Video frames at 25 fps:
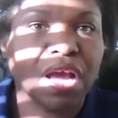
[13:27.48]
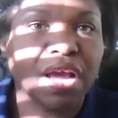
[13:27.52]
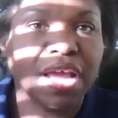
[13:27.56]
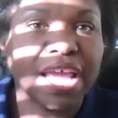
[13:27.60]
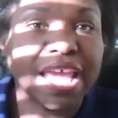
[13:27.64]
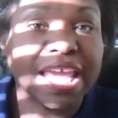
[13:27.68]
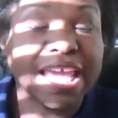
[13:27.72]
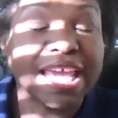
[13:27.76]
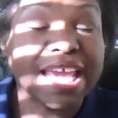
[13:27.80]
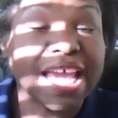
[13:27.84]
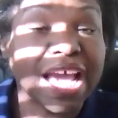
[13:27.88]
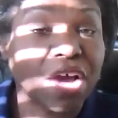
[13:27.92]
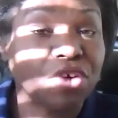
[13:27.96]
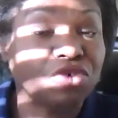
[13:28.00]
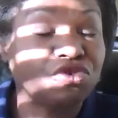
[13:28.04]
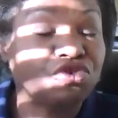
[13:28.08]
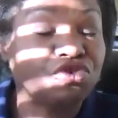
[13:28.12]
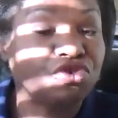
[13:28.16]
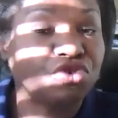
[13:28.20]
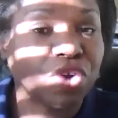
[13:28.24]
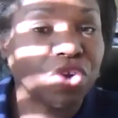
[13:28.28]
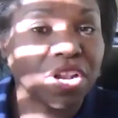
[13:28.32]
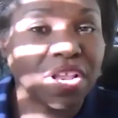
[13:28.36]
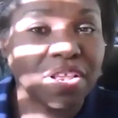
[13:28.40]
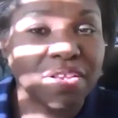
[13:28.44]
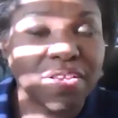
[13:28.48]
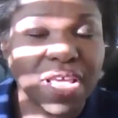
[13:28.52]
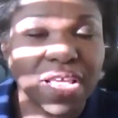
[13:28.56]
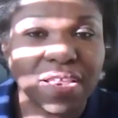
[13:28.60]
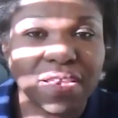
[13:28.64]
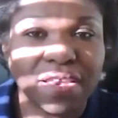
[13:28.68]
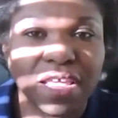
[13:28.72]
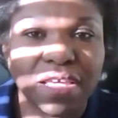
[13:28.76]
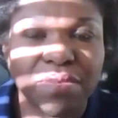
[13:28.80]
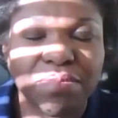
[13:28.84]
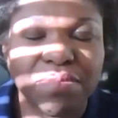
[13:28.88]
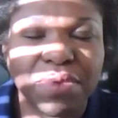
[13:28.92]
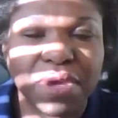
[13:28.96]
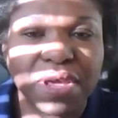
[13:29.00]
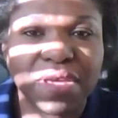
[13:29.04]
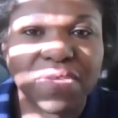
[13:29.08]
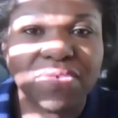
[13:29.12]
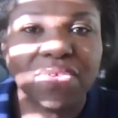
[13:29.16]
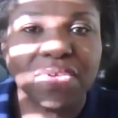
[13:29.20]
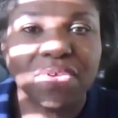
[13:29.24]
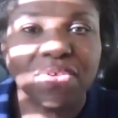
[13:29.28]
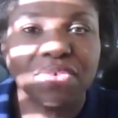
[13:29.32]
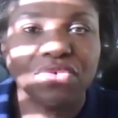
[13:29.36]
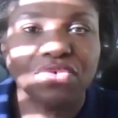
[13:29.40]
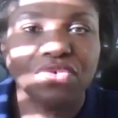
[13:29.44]
encounter on a day-to-day
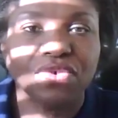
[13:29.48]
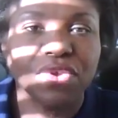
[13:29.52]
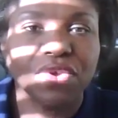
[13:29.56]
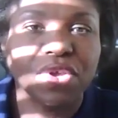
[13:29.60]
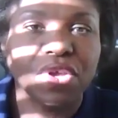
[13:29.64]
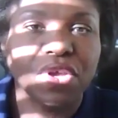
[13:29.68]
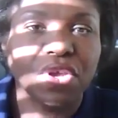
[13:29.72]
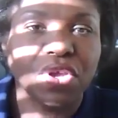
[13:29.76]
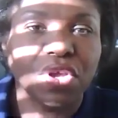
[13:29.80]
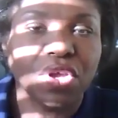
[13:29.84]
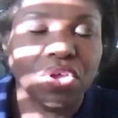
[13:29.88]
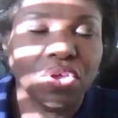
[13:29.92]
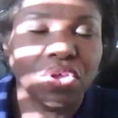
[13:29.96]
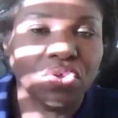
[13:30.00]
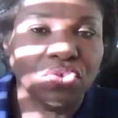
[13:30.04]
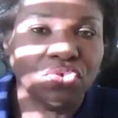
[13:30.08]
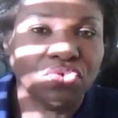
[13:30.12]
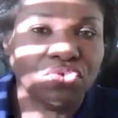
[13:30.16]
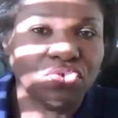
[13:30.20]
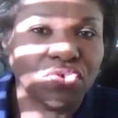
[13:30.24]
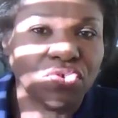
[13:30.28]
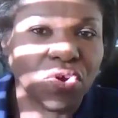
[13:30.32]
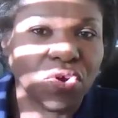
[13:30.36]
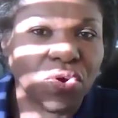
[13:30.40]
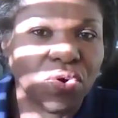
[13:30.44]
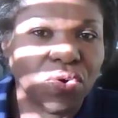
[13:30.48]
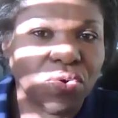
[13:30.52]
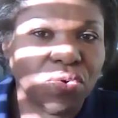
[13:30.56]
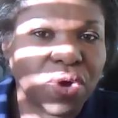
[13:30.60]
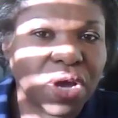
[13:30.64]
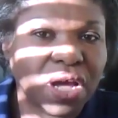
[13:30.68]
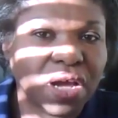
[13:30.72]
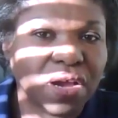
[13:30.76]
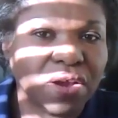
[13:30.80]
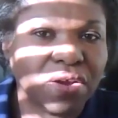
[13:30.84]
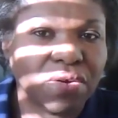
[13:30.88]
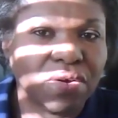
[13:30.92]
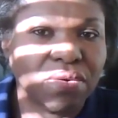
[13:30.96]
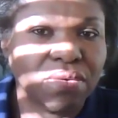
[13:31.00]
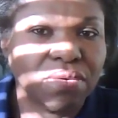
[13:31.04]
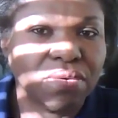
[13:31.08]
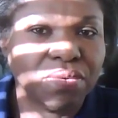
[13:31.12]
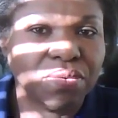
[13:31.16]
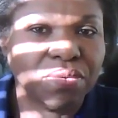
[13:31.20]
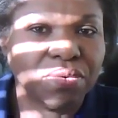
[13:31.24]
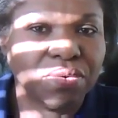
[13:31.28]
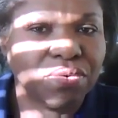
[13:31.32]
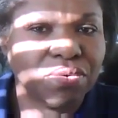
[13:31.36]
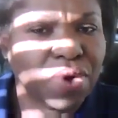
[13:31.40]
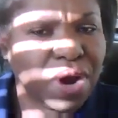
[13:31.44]
basis. So
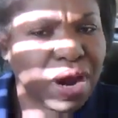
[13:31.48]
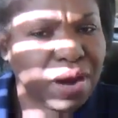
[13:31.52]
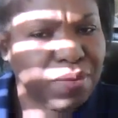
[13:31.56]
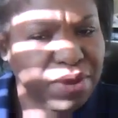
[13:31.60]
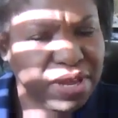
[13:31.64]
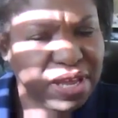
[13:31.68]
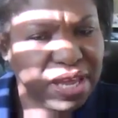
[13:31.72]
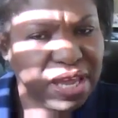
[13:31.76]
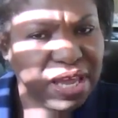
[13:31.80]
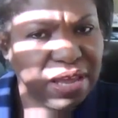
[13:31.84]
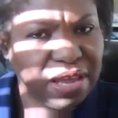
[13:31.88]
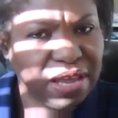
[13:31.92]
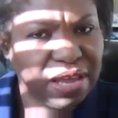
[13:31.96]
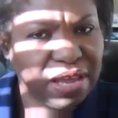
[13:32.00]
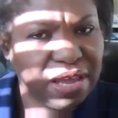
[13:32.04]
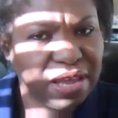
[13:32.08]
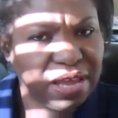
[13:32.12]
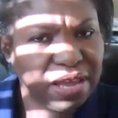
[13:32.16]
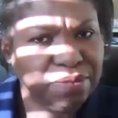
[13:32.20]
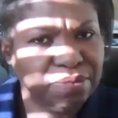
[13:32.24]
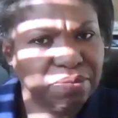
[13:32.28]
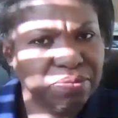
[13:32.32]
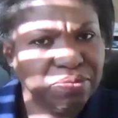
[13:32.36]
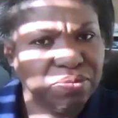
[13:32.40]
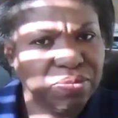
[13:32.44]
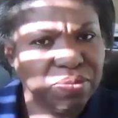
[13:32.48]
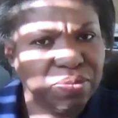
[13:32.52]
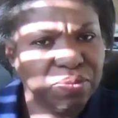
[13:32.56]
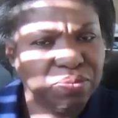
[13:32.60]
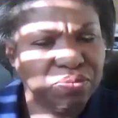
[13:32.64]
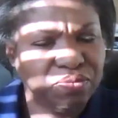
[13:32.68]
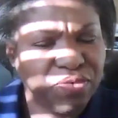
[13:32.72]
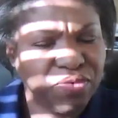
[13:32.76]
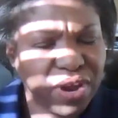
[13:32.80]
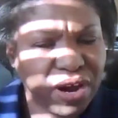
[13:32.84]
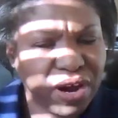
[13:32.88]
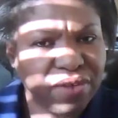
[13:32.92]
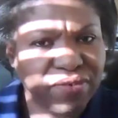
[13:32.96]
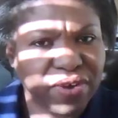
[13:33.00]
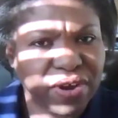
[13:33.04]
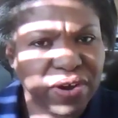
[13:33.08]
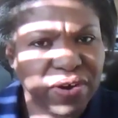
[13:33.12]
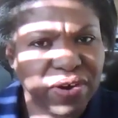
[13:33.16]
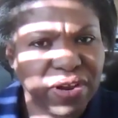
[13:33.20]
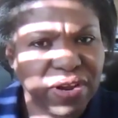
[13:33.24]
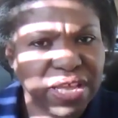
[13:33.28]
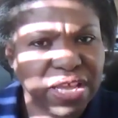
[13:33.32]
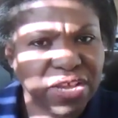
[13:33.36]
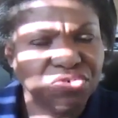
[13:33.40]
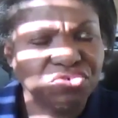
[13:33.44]
GRA became very, very
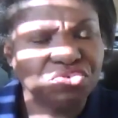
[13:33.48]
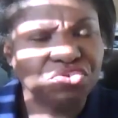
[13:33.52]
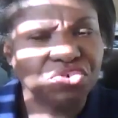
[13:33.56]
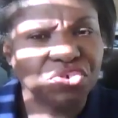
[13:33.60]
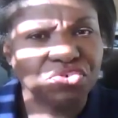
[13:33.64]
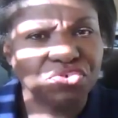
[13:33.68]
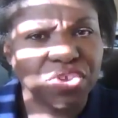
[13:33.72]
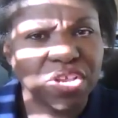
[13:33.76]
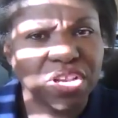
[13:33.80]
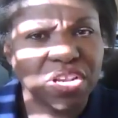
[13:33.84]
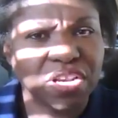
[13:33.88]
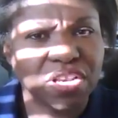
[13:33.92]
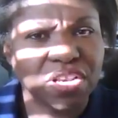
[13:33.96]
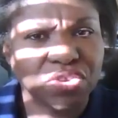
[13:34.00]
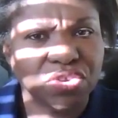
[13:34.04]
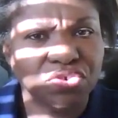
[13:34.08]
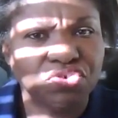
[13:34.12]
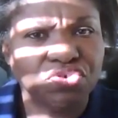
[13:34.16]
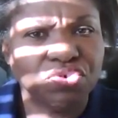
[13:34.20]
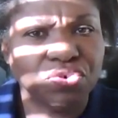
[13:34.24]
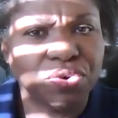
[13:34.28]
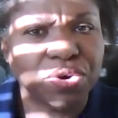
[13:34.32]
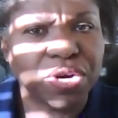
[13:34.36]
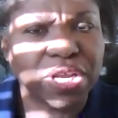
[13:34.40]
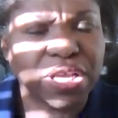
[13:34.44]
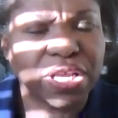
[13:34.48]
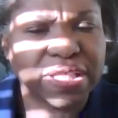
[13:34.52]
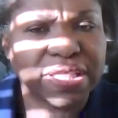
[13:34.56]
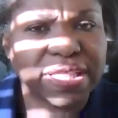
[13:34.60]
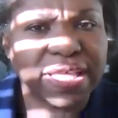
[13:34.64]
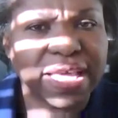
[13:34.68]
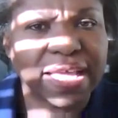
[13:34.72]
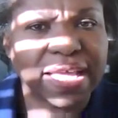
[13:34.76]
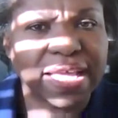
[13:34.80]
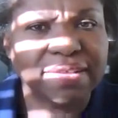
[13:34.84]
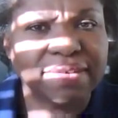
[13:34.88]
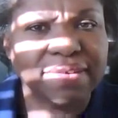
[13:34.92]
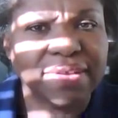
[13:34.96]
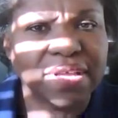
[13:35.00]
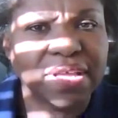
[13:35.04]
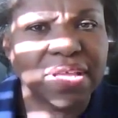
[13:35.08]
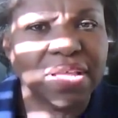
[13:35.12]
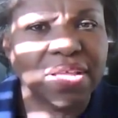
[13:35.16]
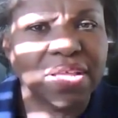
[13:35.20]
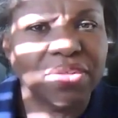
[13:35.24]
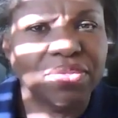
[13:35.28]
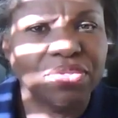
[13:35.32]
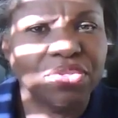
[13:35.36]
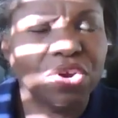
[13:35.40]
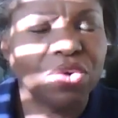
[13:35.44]
interested in ensuring that
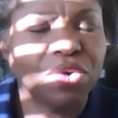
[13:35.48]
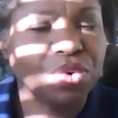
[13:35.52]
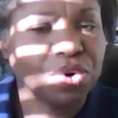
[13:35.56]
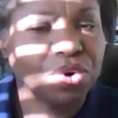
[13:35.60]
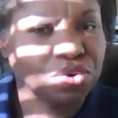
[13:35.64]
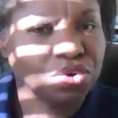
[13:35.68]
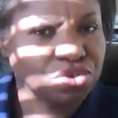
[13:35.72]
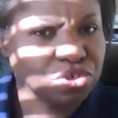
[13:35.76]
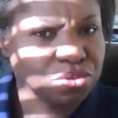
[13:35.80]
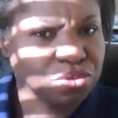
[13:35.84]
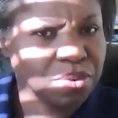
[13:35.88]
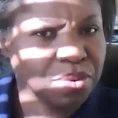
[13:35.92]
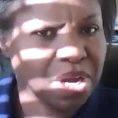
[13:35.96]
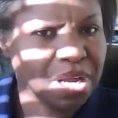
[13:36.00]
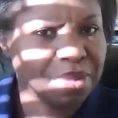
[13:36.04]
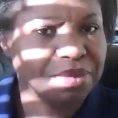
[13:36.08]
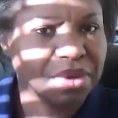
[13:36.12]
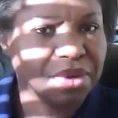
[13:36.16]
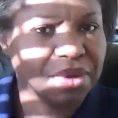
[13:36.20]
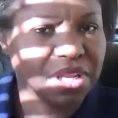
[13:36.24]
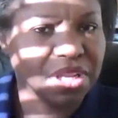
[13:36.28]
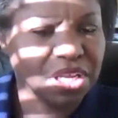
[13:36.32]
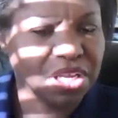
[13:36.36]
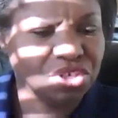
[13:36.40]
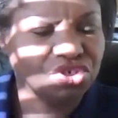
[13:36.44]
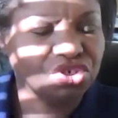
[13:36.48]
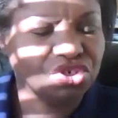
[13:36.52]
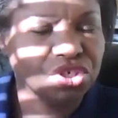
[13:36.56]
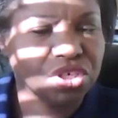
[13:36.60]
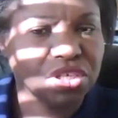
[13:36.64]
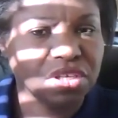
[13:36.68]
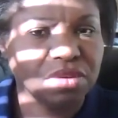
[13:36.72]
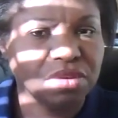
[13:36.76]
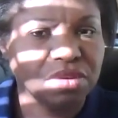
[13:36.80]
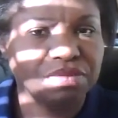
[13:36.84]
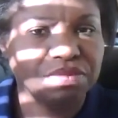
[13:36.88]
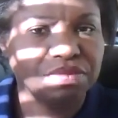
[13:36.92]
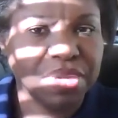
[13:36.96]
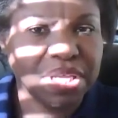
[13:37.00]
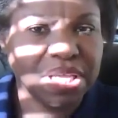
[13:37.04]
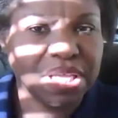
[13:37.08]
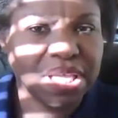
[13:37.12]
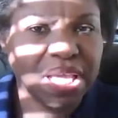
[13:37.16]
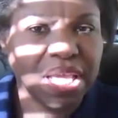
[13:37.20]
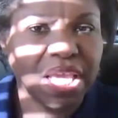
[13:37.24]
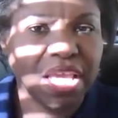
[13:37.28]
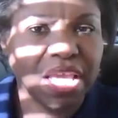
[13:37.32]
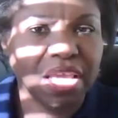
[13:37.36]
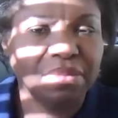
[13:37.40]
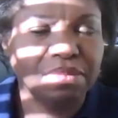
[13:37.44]
their realtor population
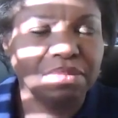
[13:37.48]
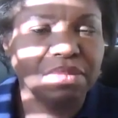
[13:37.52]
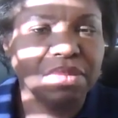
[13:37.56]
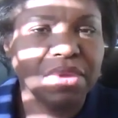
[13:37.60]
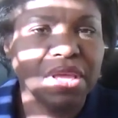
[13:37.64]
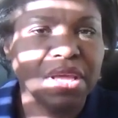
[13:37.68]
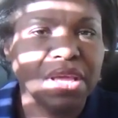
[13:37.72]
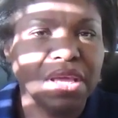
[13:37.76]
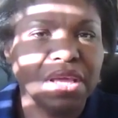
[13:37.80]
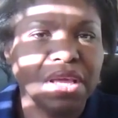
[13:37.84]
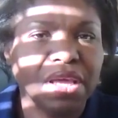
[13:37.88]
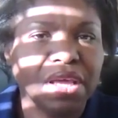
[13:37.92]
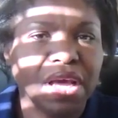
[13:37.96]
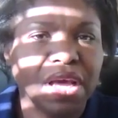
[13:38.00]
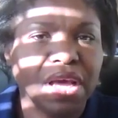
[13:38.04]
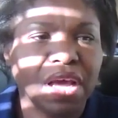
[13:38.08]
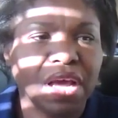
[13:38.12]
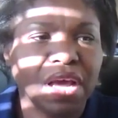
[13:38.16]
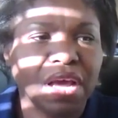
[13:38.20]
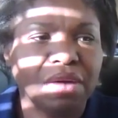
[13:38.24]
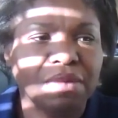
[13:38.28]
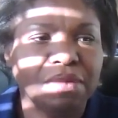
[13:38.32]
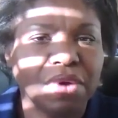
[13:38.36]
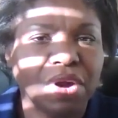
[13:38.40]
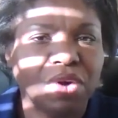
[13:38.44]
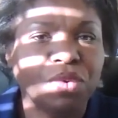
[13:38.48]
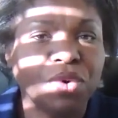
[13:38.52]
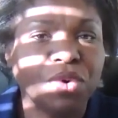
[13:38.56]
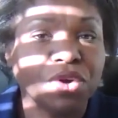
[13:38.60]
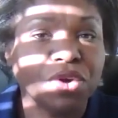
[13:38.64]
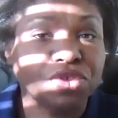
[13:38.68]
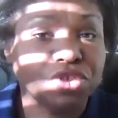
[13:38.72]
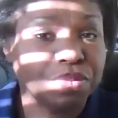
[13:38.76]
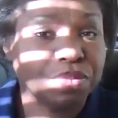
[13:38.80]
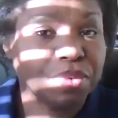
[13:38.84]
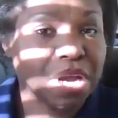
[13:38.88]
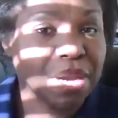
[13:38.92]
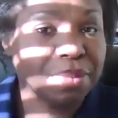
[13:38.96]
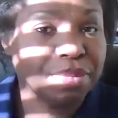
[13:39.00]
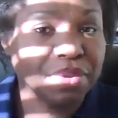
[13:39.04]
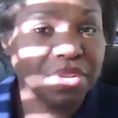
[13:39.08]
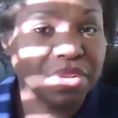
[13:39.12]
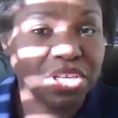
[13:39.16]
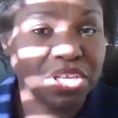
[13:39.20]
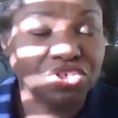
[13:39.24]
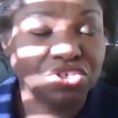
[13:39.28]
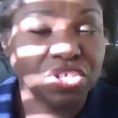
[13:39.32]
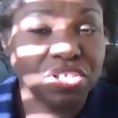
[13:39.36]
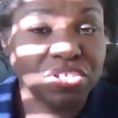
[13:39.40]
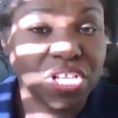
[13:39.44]
became a realtor
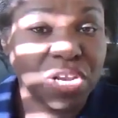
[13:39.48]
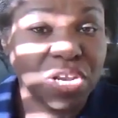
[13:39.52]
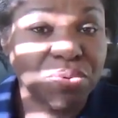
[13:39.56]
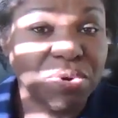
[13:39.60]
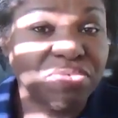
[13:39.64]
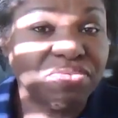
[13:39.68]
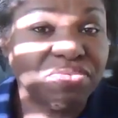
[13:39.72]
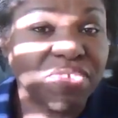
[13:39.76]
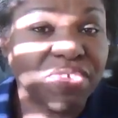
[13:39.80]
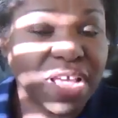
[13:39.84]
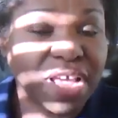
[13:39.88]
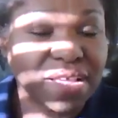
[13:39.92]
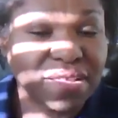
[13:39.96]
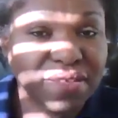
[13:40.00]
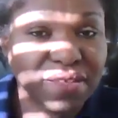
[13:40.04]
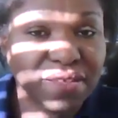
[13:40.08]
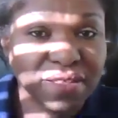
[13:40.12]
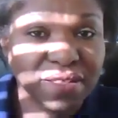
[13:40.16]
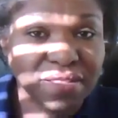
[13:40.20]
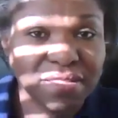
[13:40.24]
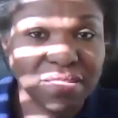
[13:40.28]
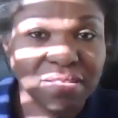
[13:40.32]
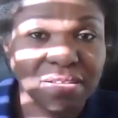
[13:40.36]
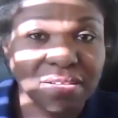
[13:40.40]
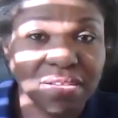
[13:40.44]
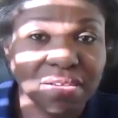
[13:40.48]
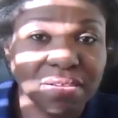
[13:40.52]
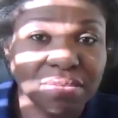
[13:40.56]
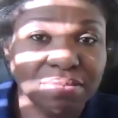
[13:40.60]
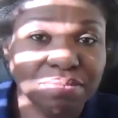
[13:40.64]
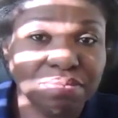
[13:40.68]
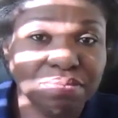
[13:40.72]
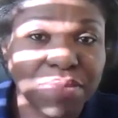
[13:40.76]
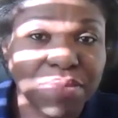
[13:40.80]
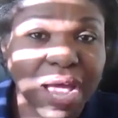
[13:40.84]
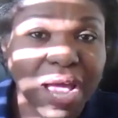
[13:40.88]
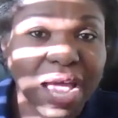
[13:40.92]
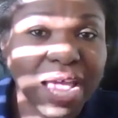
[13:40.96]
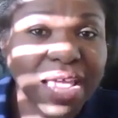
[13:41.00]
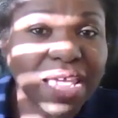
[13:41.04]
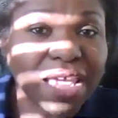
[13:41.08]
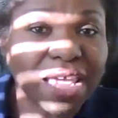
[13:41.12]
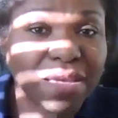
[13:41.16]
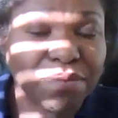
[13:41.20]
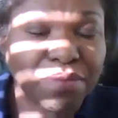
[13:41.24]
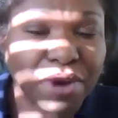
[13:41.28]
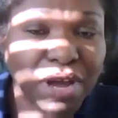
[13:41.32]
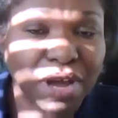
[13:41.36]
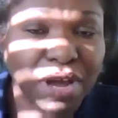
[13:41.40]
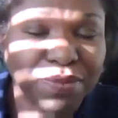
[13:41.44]
population that reflected the
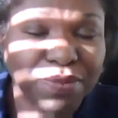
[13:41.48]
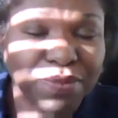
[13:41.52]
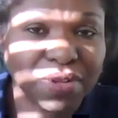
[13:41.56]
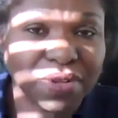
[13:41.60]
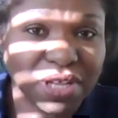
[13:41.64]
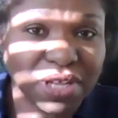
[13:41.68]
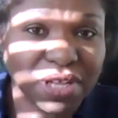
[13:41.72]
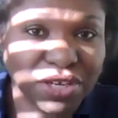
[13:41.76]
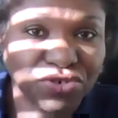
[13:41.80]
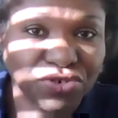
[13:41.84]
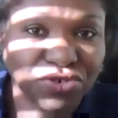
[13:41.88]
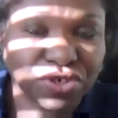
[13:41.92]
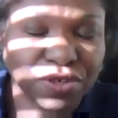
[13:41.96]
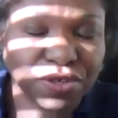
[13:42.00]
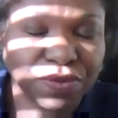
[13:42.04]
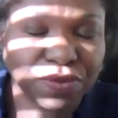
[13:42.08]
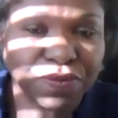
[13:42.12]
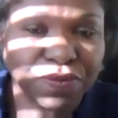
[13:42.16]
buying population.